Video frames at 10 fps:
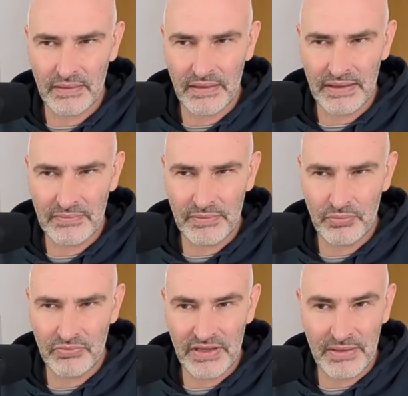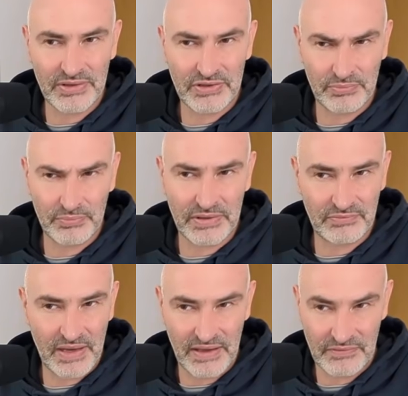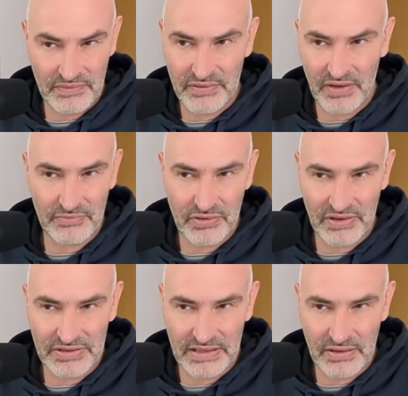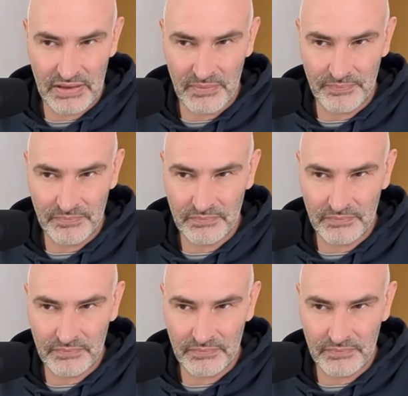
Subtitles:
Even moves like bishop to b5, you have to consider them.